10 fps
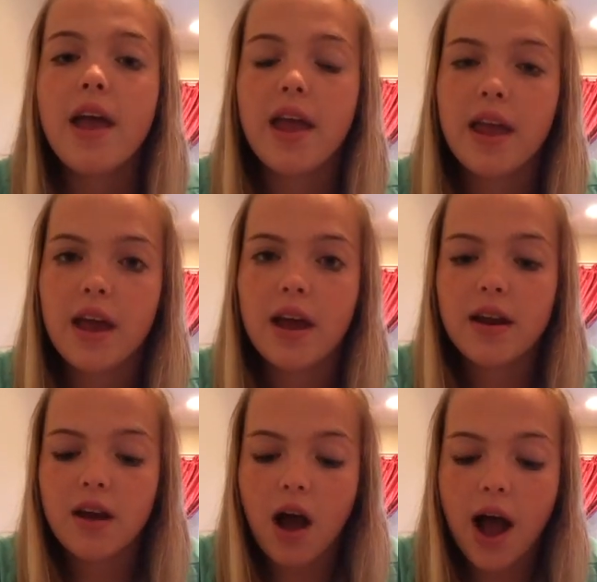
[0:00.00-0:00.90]

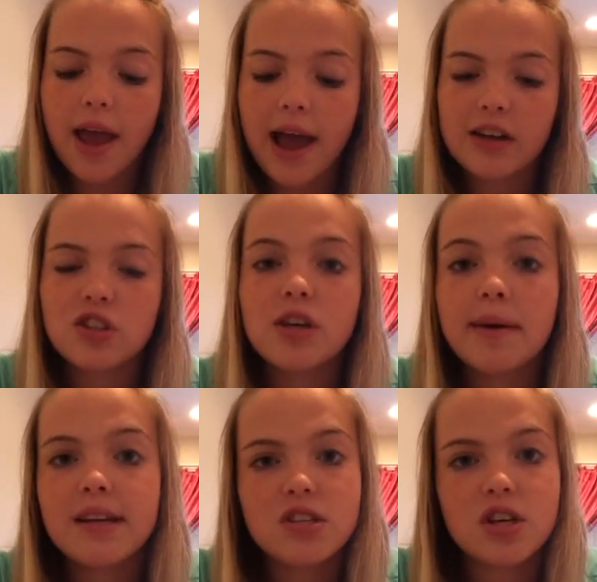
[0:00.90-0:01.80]
And I actually,
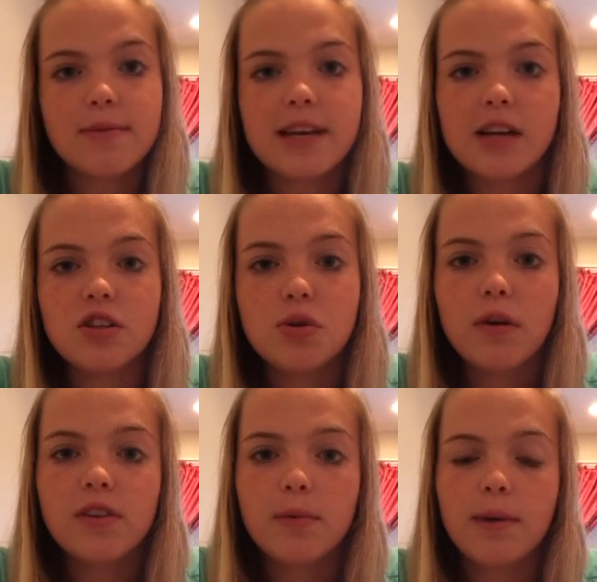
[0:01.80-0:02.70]
my Instagram account, do
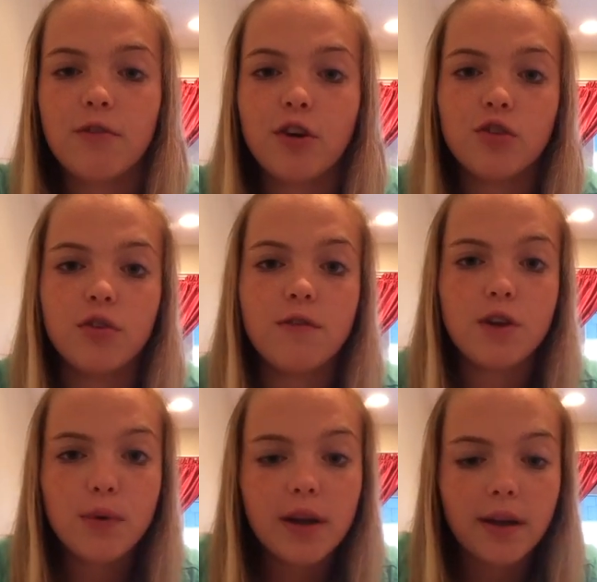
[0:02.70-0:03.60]
have some of my friends
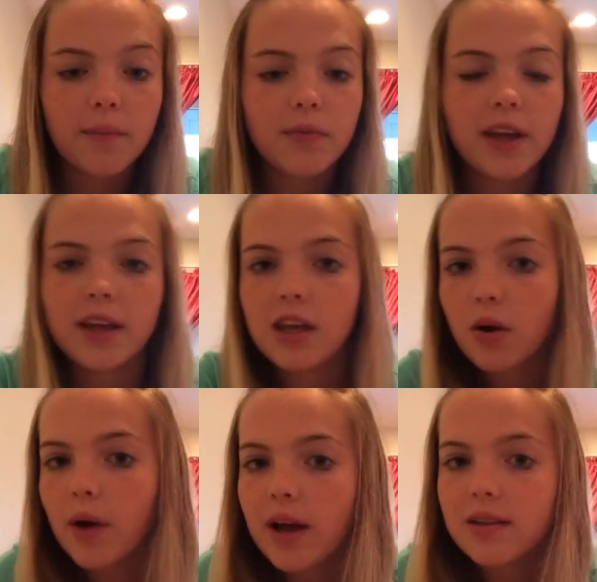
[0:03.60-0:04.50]
reviewing like
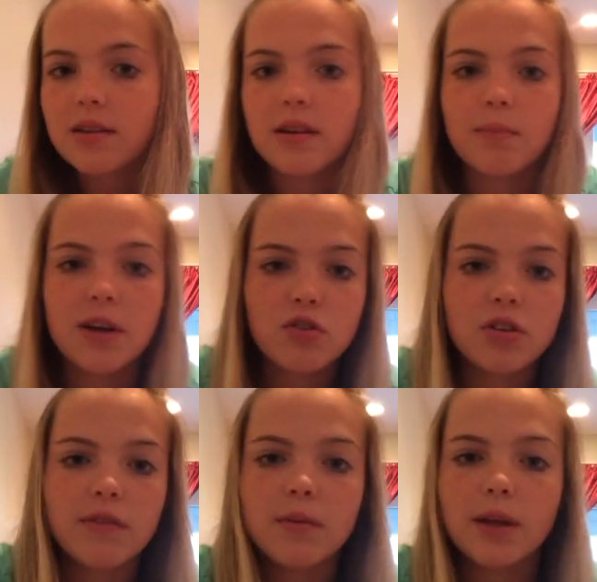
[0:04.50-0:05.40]
EOS and
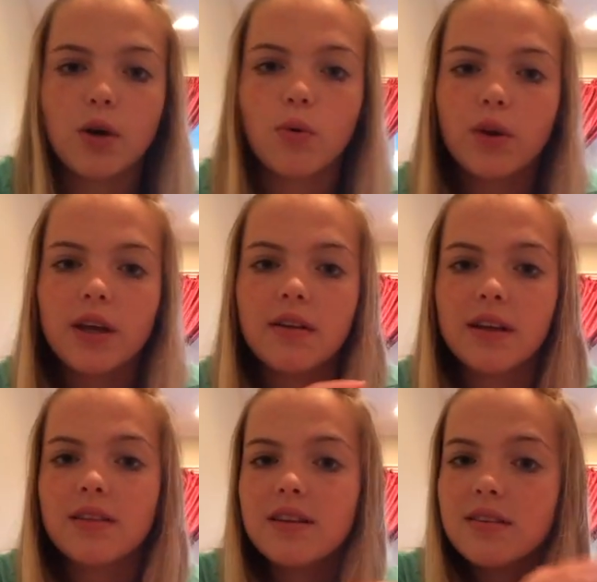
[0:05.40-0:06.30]
pictures of them like holding it
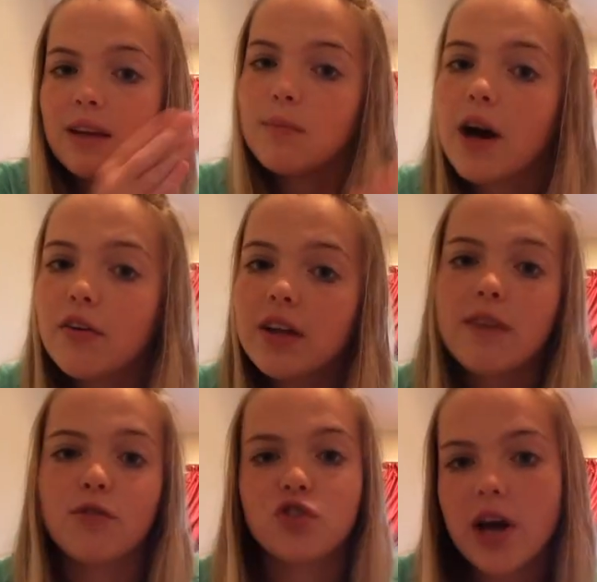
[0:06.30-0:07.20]
like this and like modeling
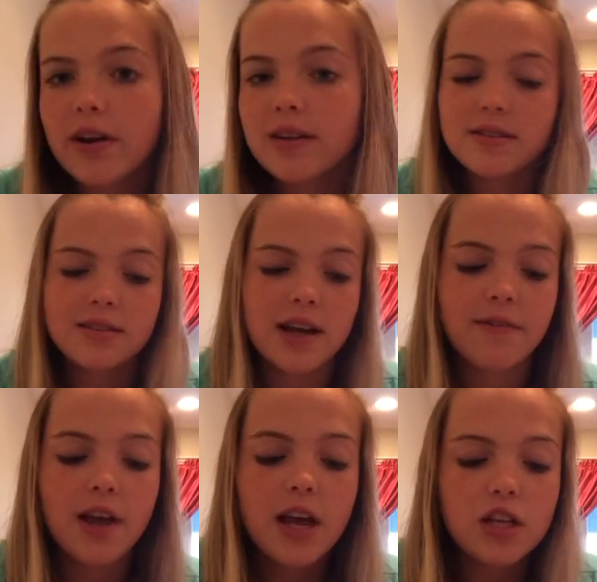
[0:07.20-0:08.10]
it for shout and stuff.
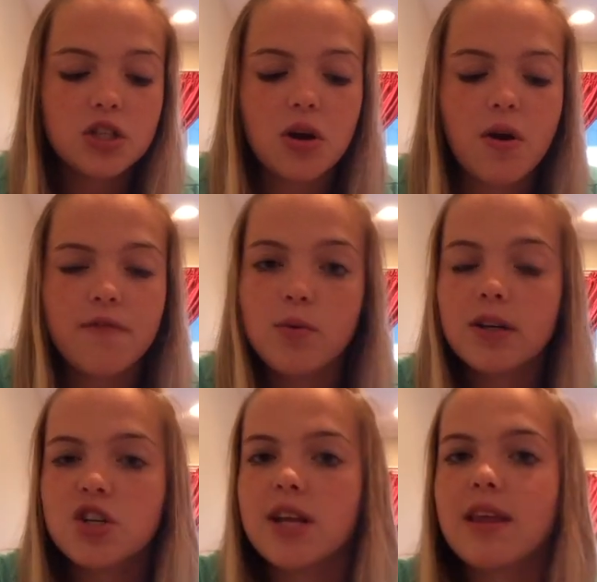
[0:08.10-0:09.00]
So if you
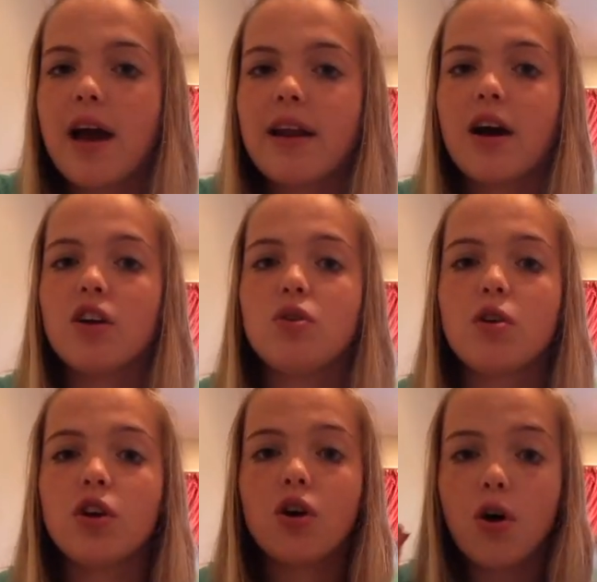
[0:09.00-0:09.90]
want to check that out, you
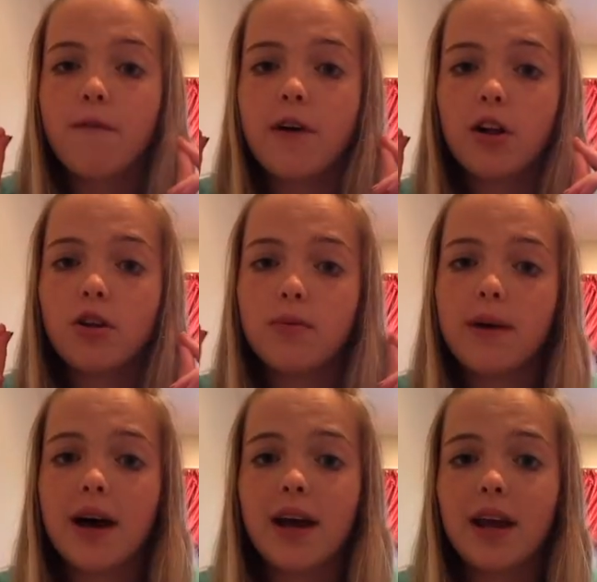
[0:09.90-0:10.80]
can go follow
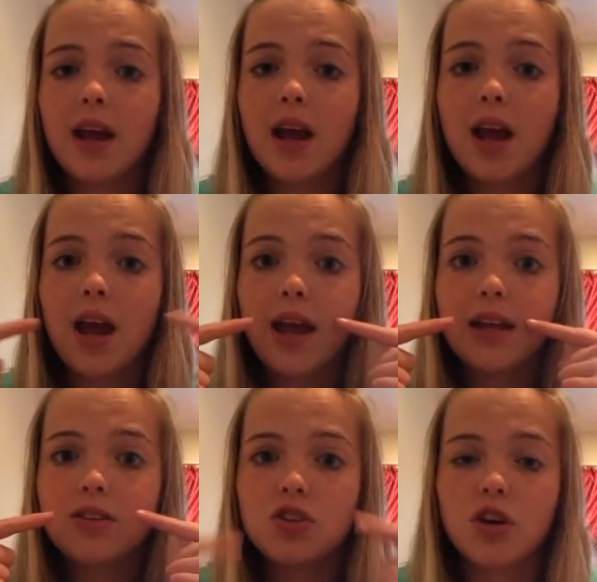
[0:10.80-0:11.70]
my
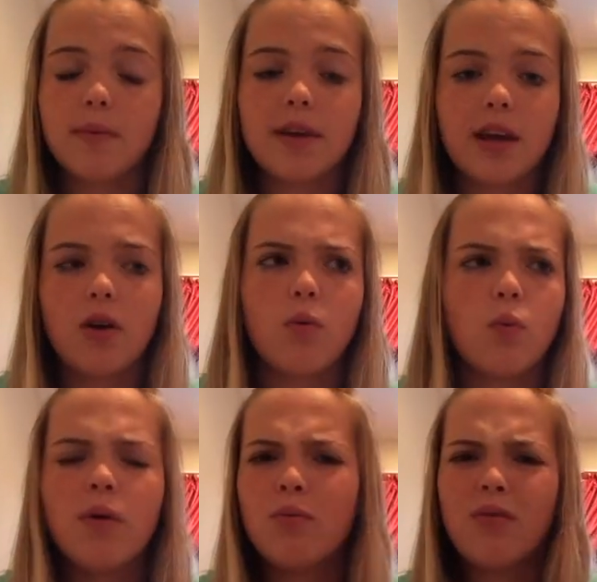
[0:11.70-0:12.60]
Instagram account
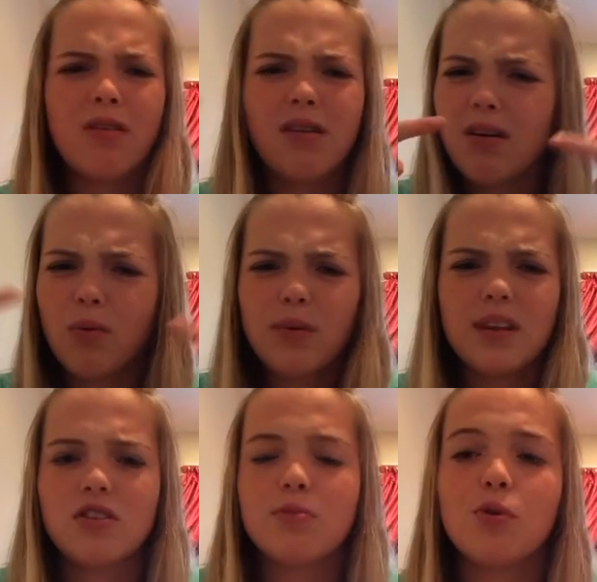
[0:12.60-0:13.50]
what was
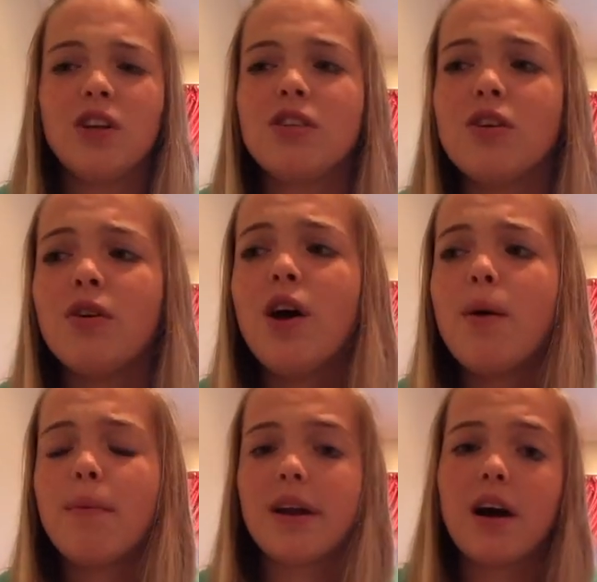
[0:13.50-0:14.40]
I just pointing to?
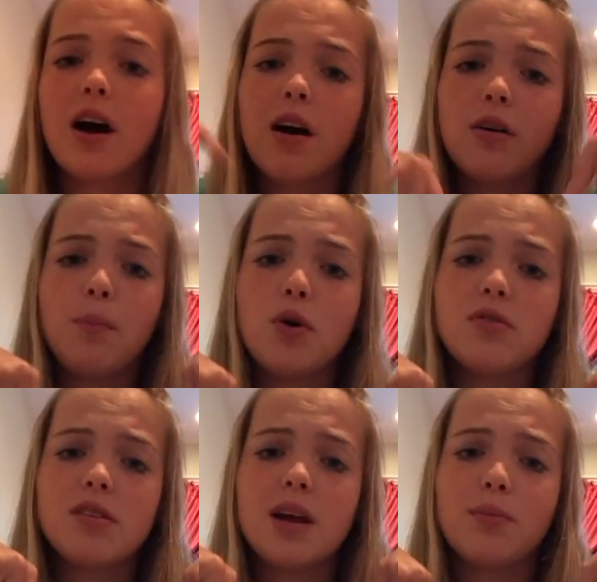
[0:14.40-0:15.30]
But I'll
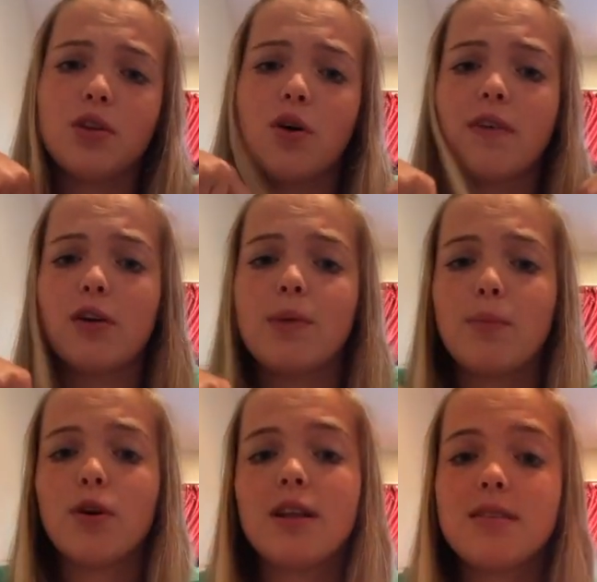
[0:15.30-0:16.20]
post it down below if I
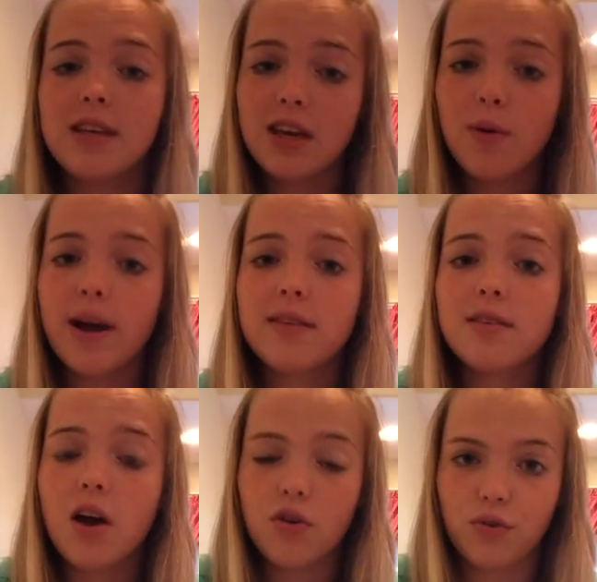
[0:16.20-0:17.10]
remember. It's
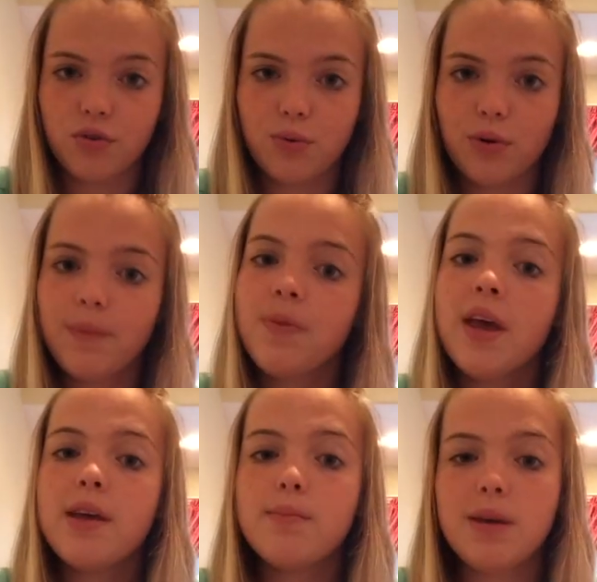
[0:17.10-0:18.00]
EOS underscore
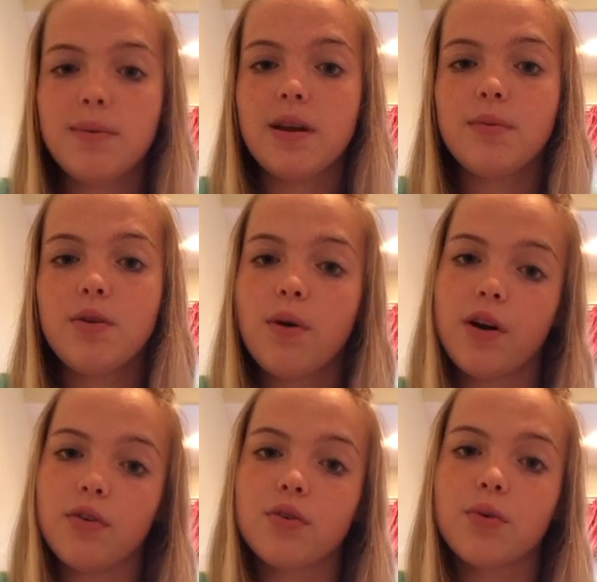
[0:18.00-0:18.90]
BBW
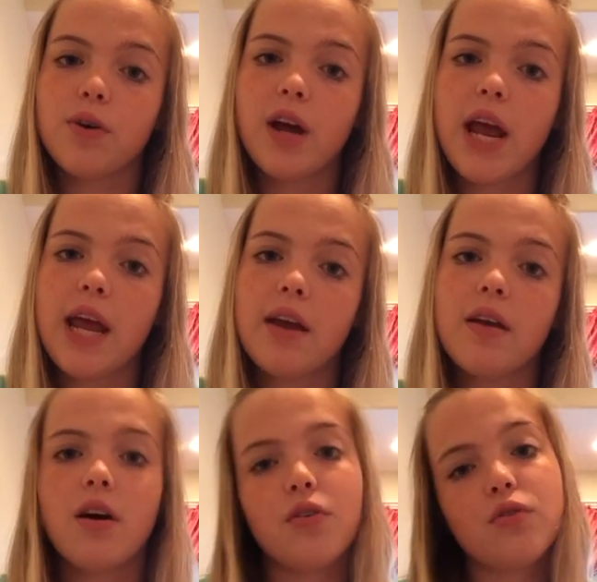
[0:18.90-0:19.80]
underscore and
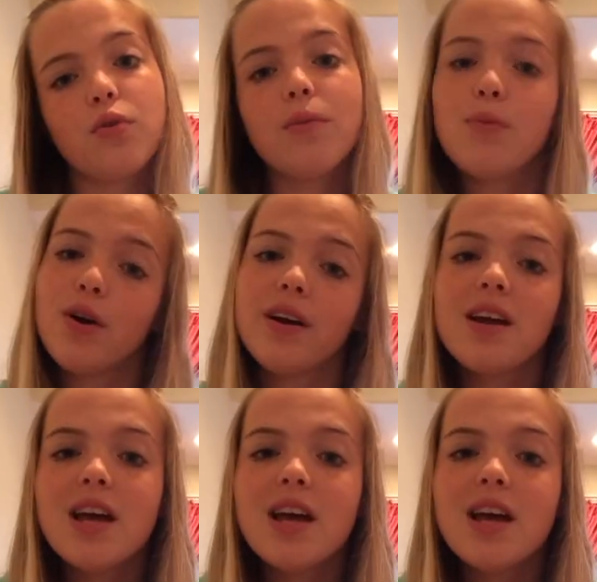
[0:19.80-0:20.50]
underscore more.